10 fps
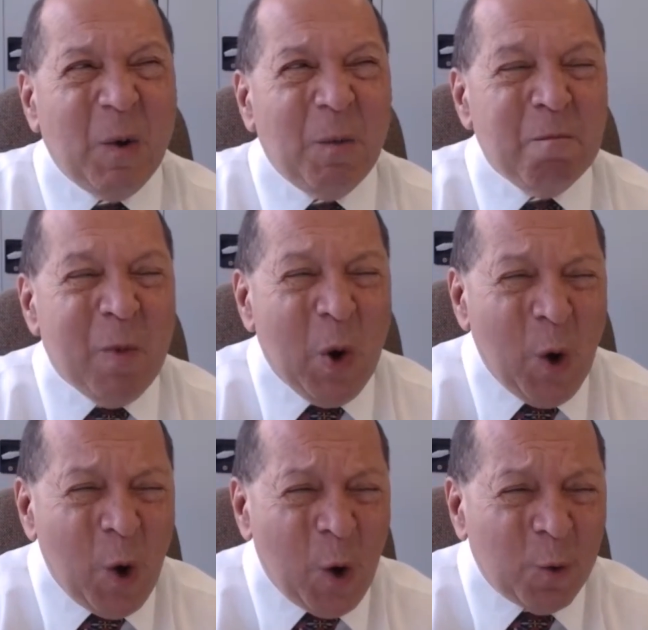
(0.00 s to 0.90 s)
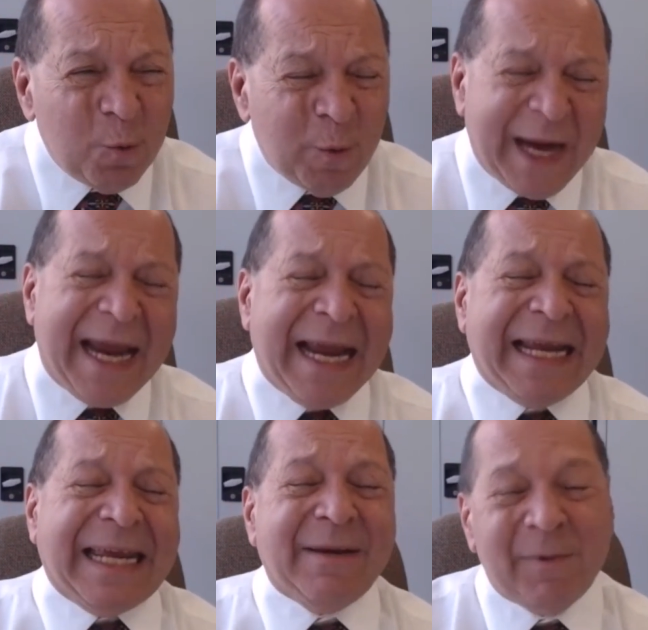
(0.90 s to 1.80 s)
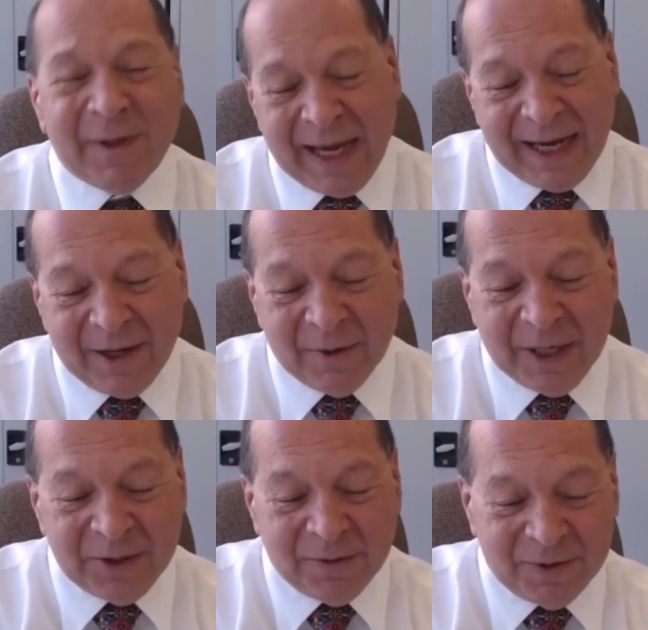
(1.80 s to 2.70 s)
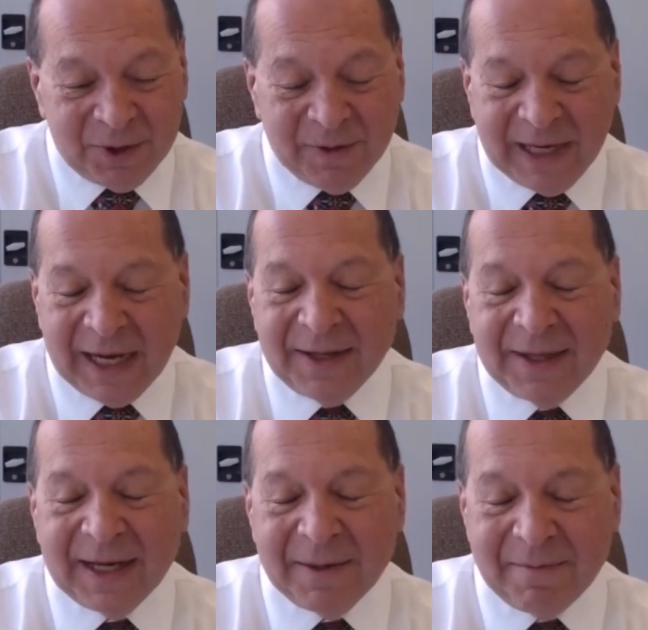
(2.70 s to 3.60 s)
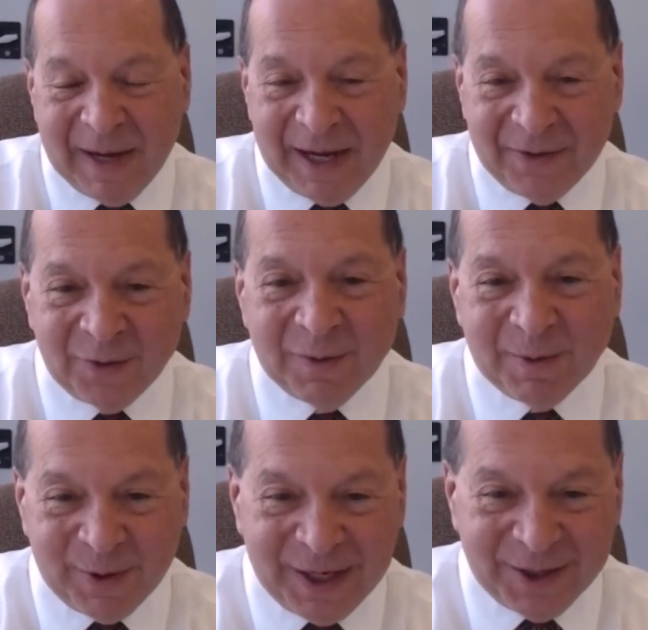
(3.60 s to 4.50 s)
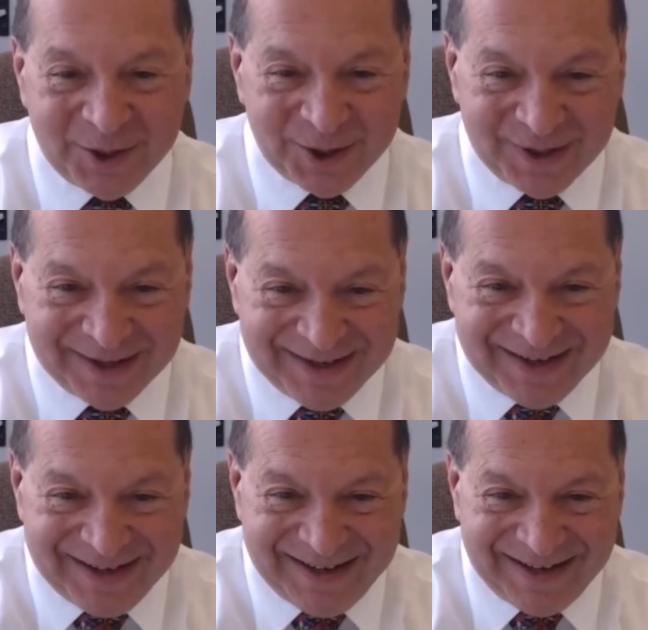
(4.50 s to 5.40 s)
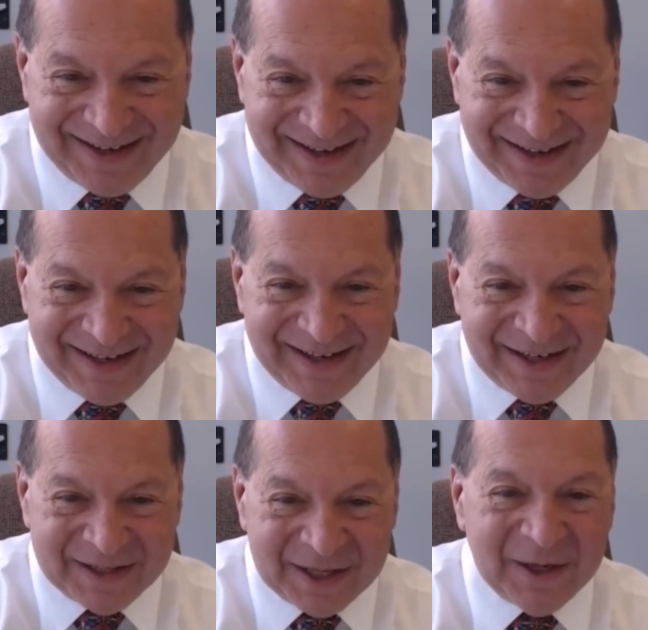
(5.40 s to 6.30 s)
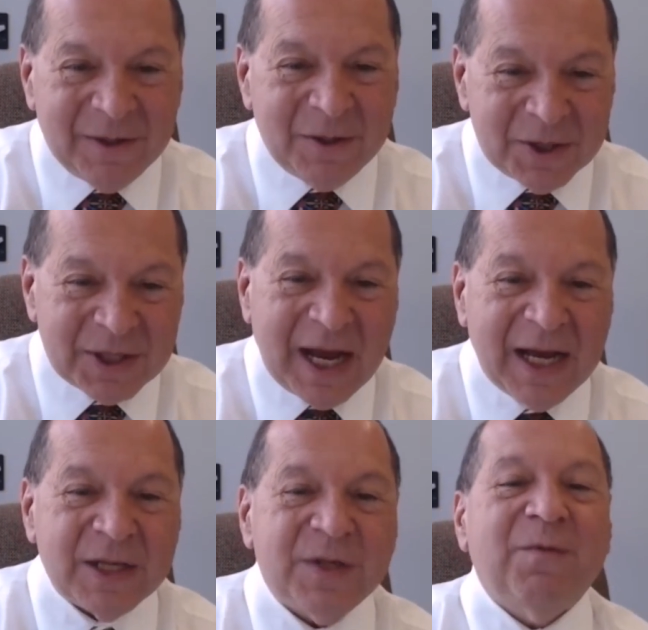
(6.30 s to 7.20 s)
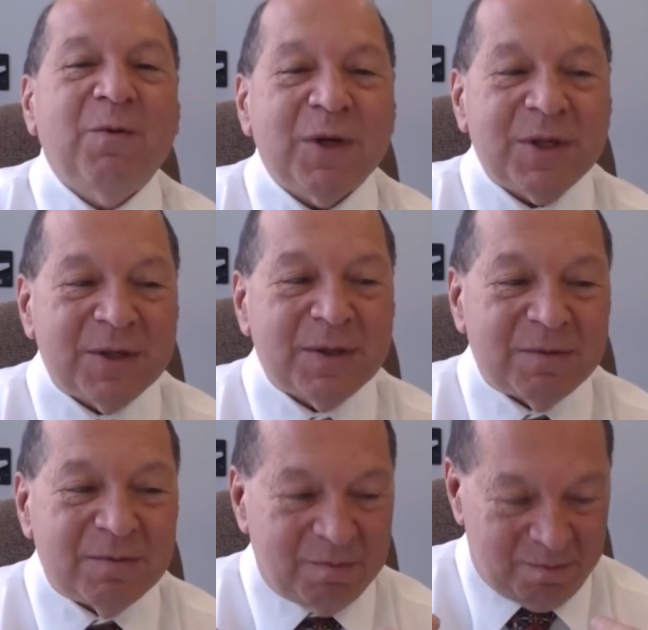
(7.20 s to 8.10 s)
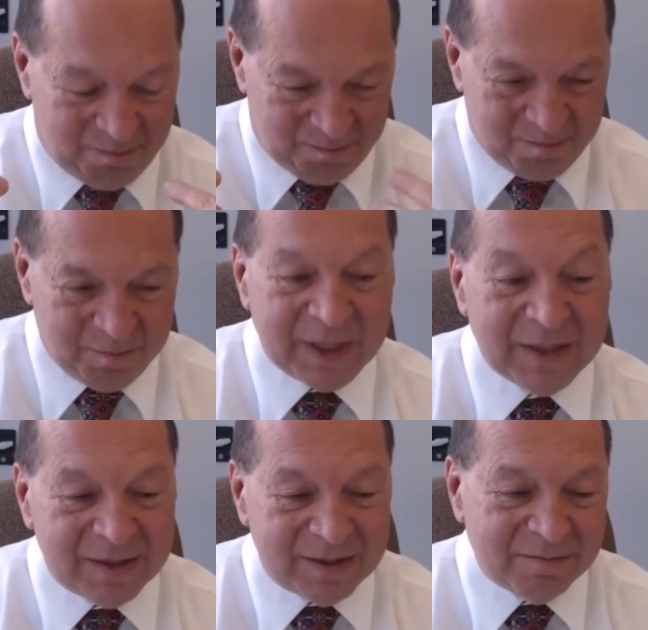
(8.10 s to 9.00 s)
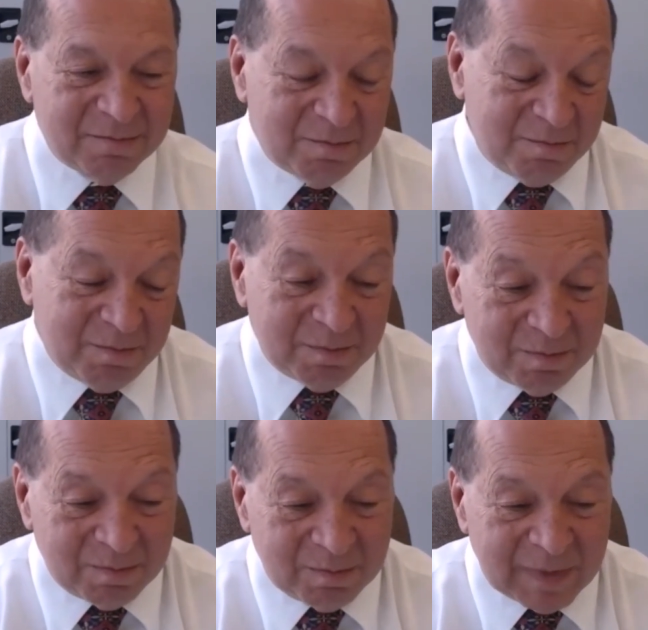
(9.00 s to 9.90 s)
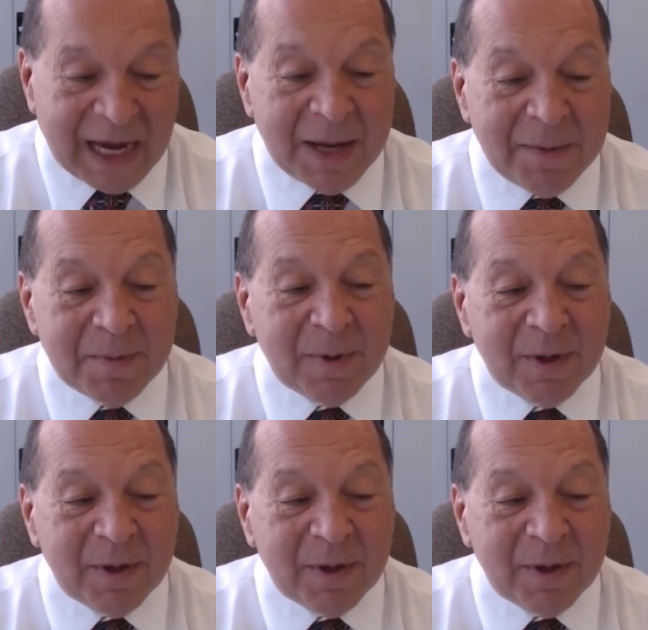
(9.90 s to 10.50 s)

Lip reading: More rarely will they agree to doing anything in a bathroom or kitchen. So you just ask for what is capable